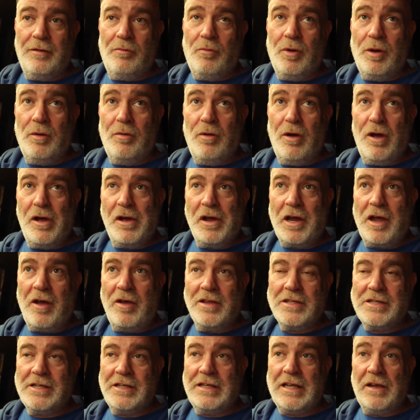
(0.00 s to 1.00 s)
We were
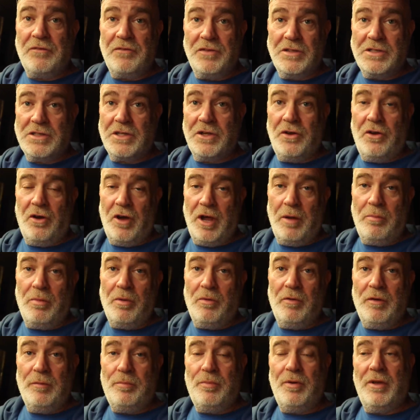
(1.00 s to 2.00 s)
going to Devon tonight, but
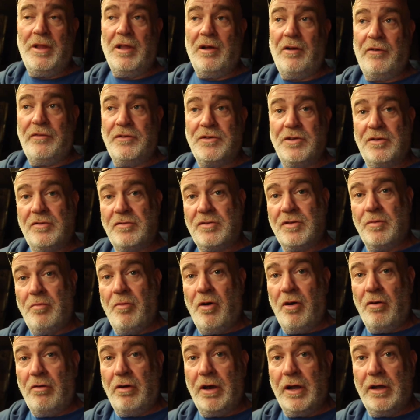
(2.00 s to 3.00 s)
we've put that off till
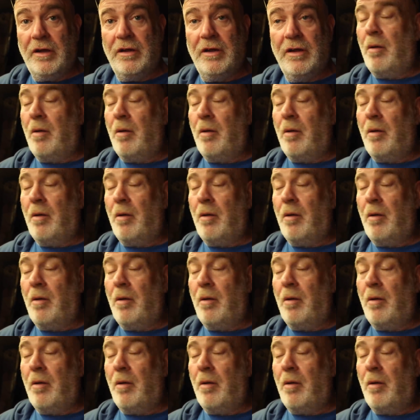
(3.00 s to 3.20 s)
tomorrow.